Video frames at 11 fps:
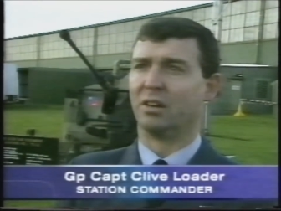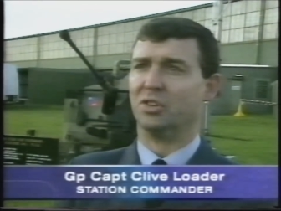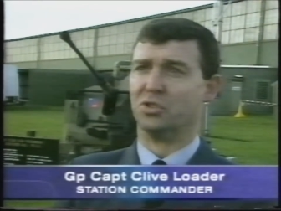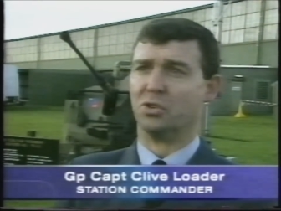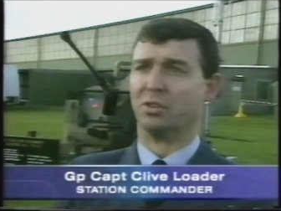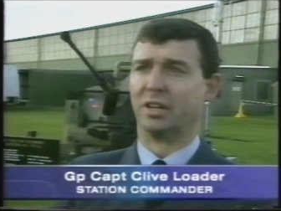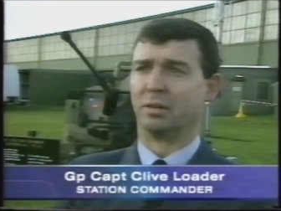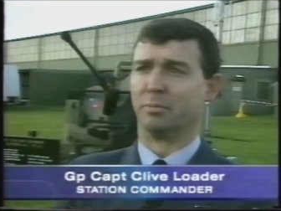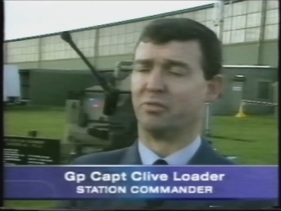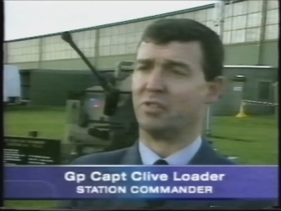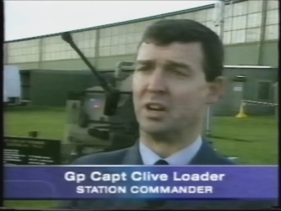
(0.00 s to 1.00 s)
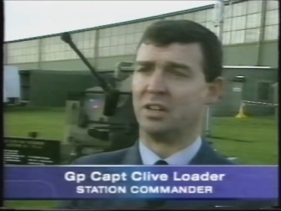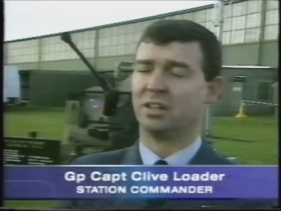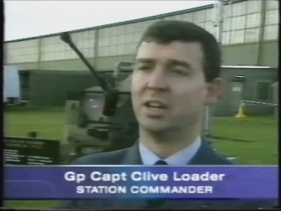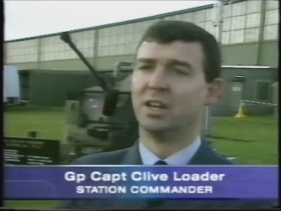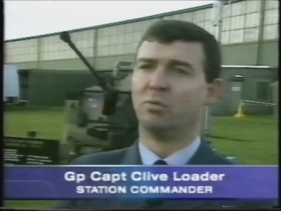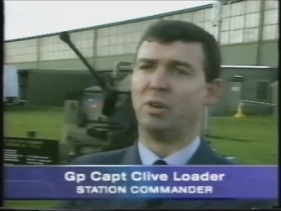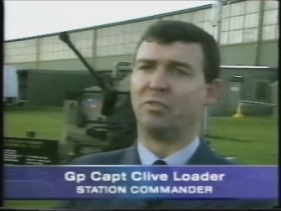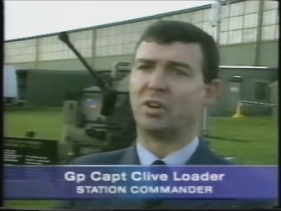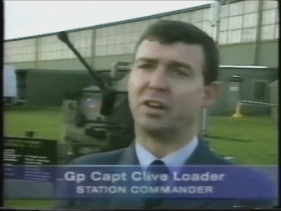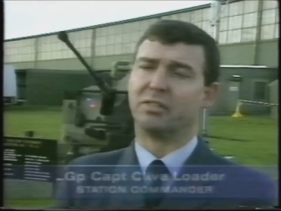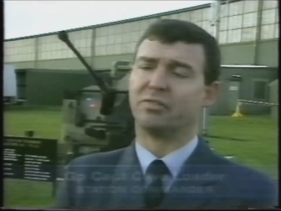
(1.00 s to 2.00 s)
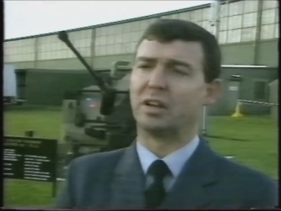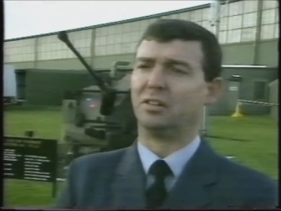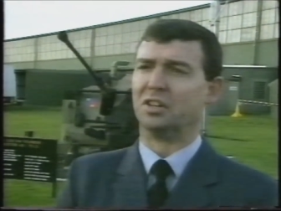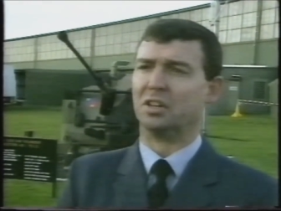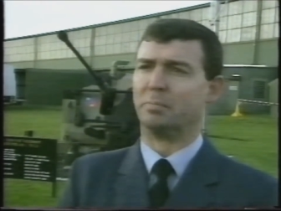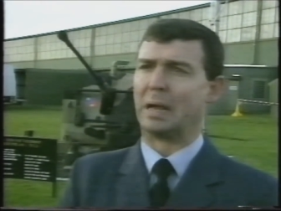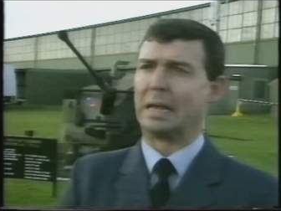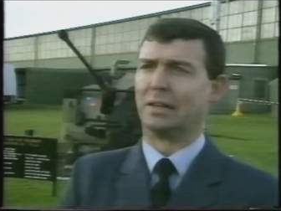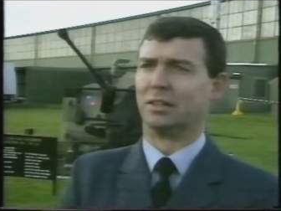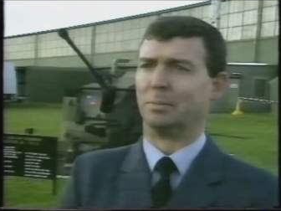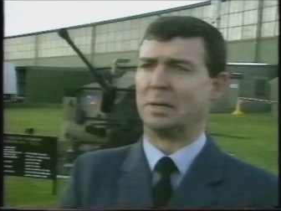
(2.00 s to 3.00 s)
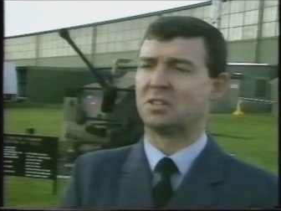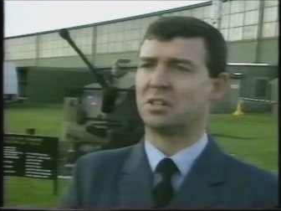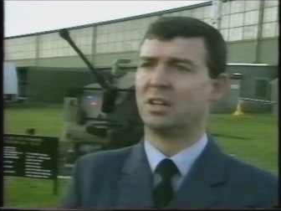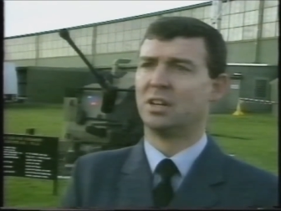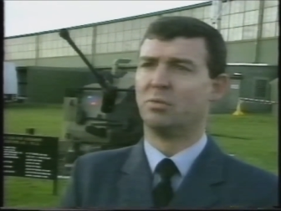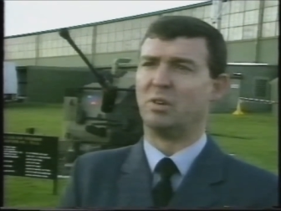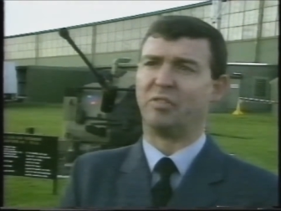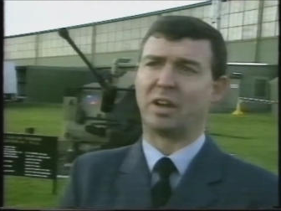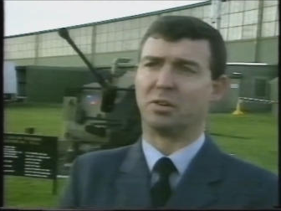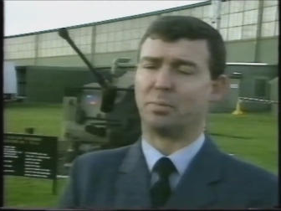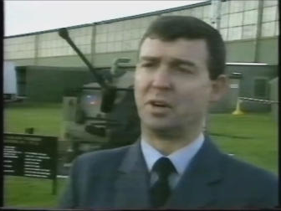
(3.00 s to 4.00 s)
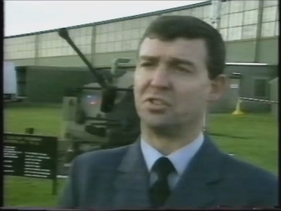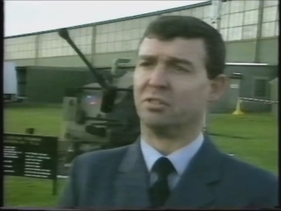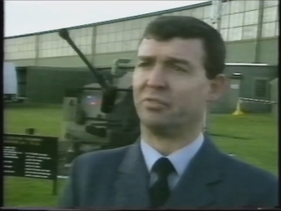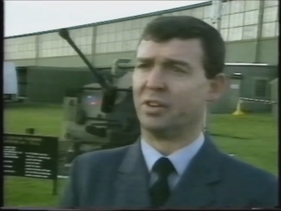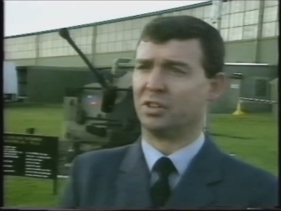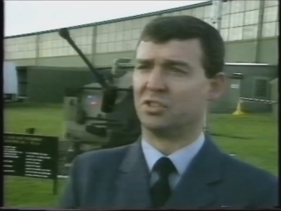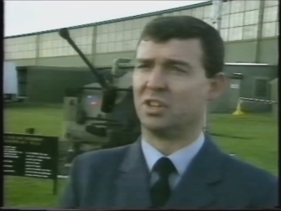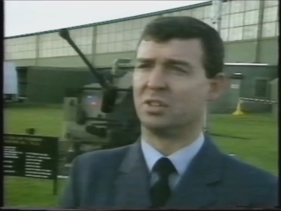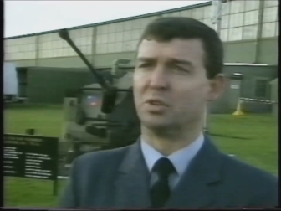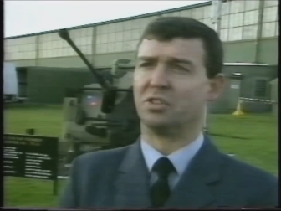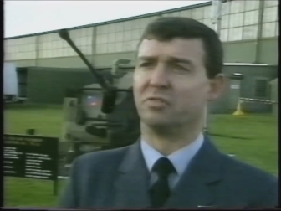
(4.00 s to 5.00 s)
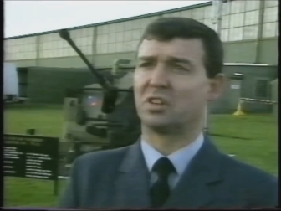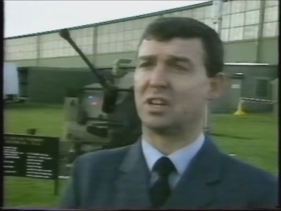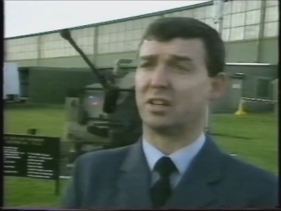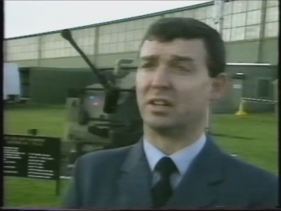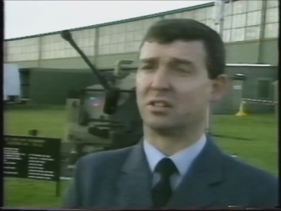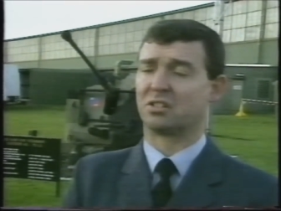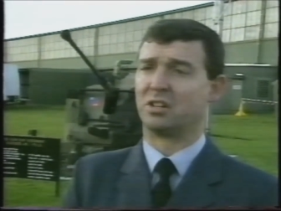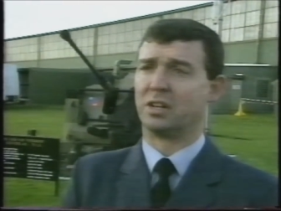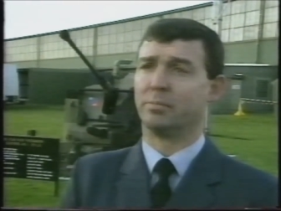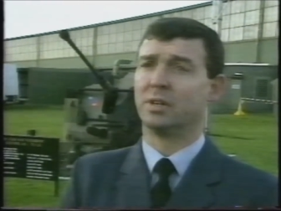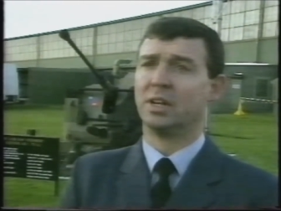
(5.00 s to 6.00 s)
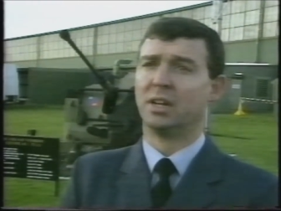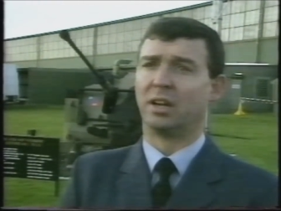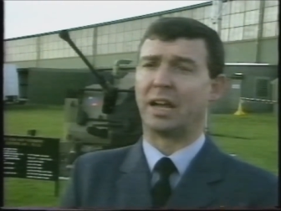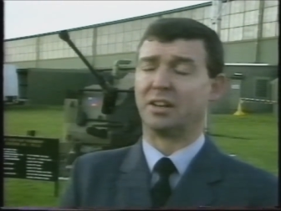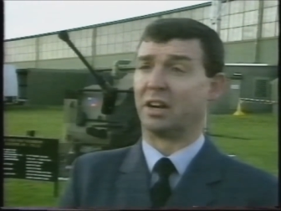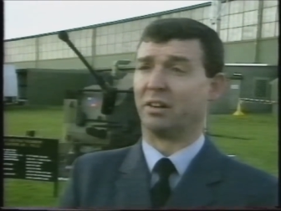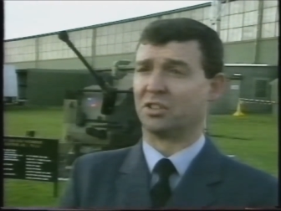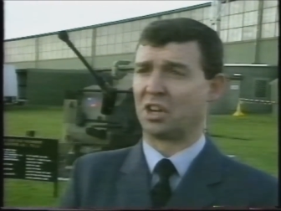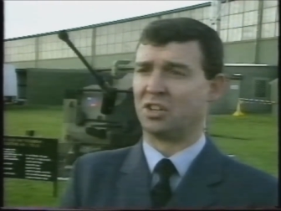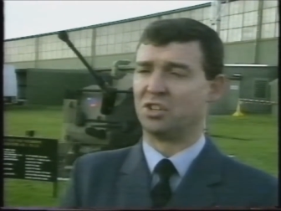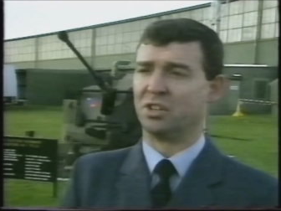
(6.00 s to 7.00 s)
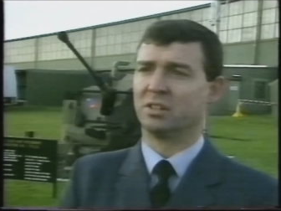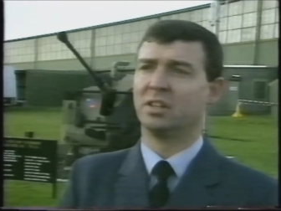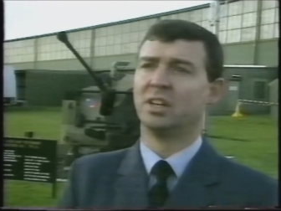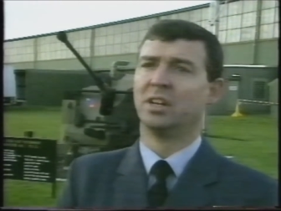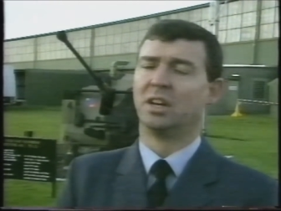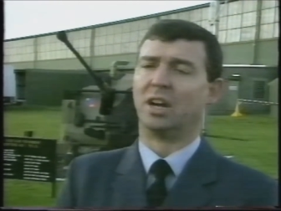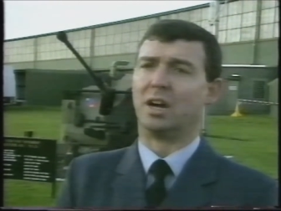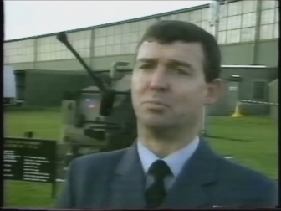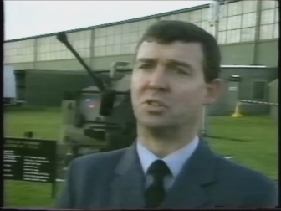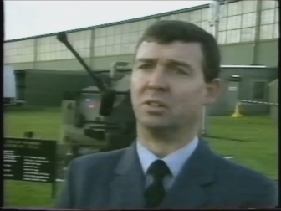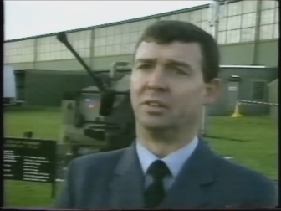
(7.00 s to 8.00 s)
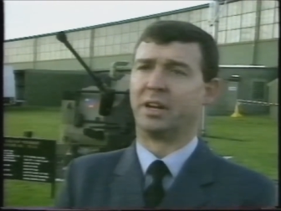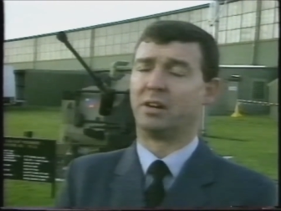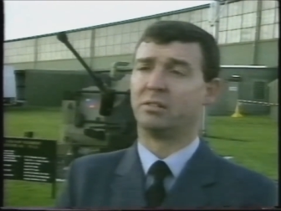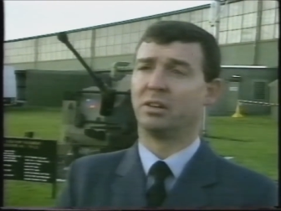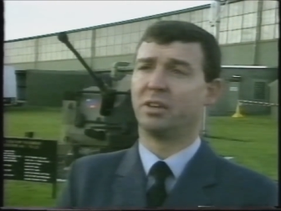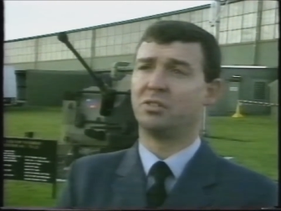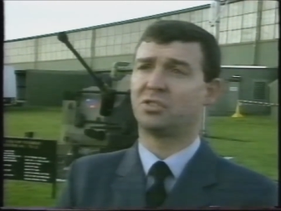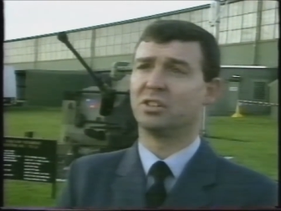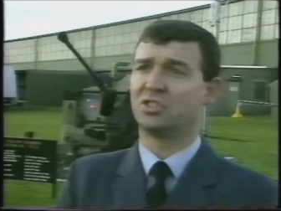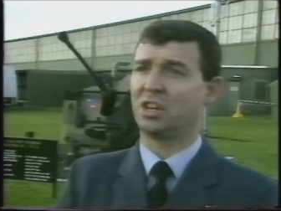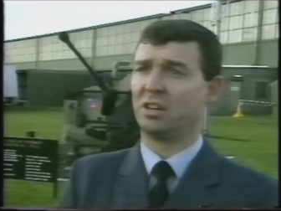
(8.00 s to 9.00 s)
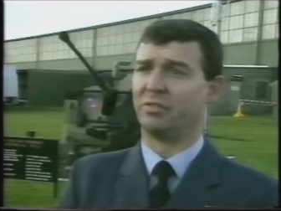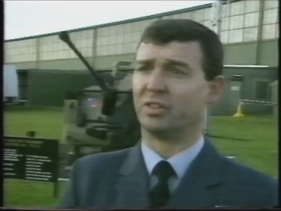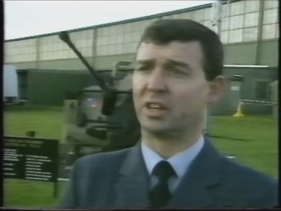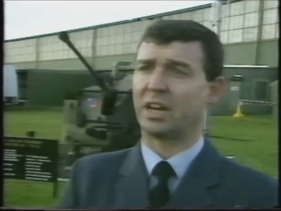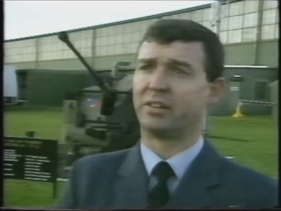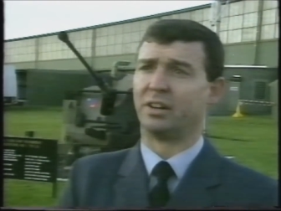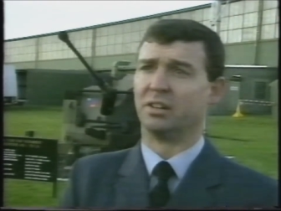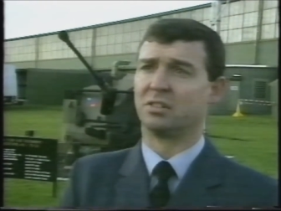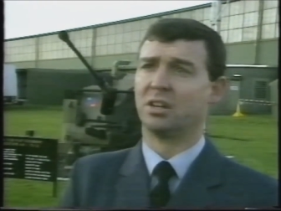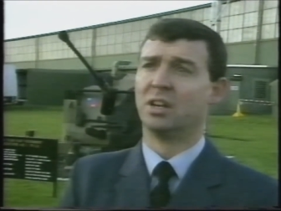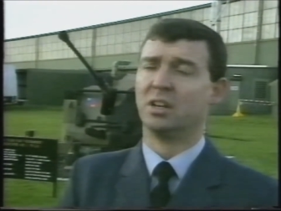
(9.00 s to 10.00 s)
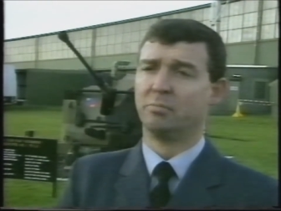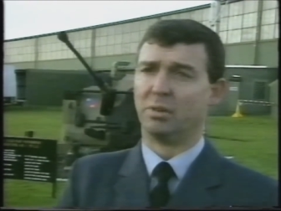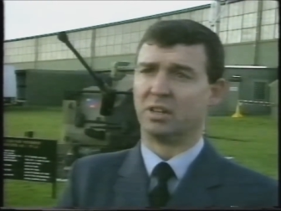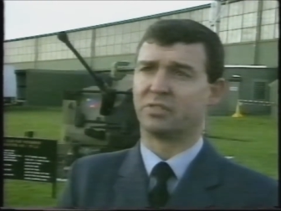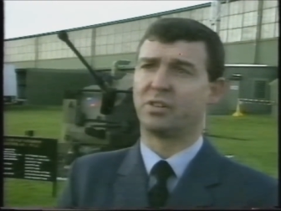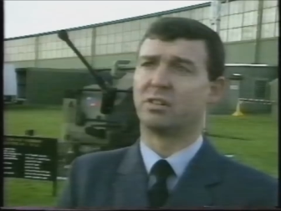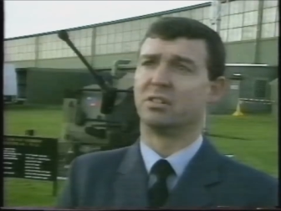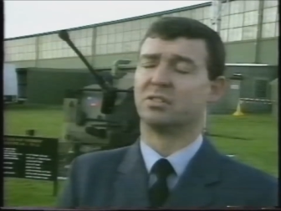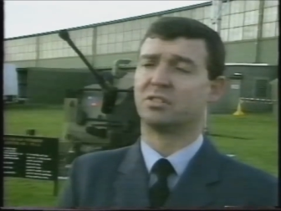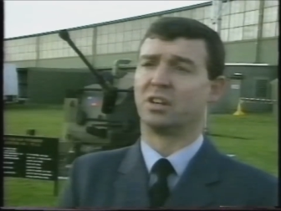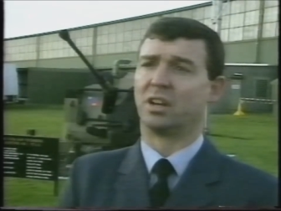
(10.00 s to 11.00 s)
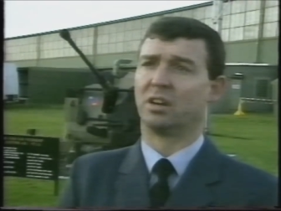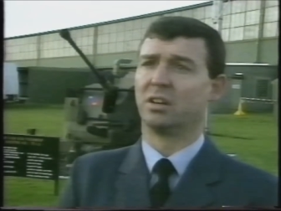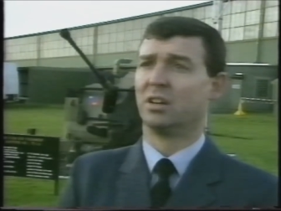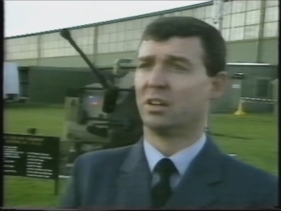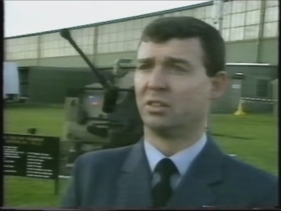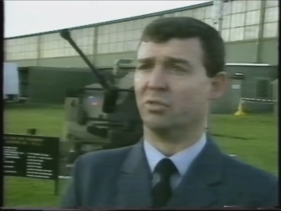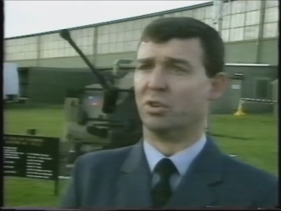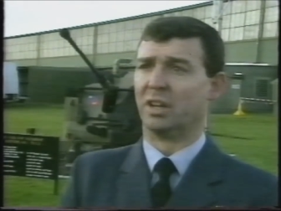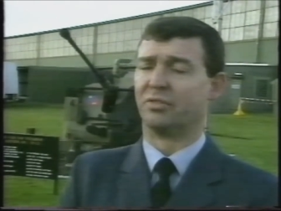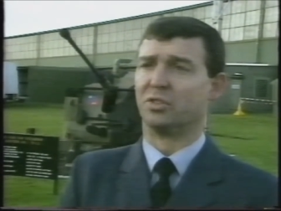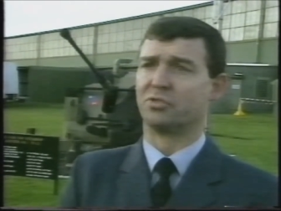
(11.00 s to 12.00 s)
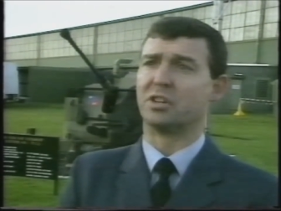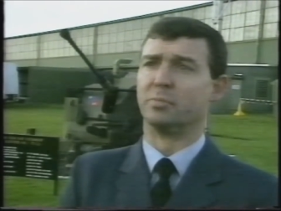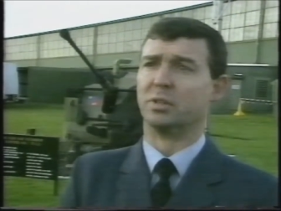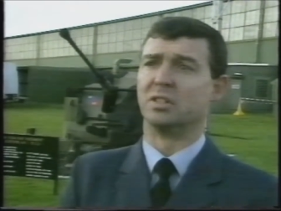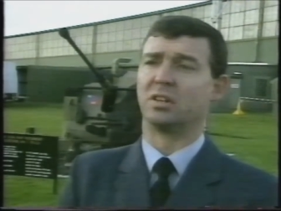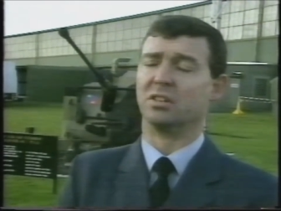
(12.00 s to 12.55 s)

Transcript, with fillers: of the drawdown, I'm afraid. We've kind of held it at bay a little bit. We've had operational focuses which have taken our time and our attention uh, up till now, and those continue for the Harriers. But as far as uh, the Royal Air Force Regiment is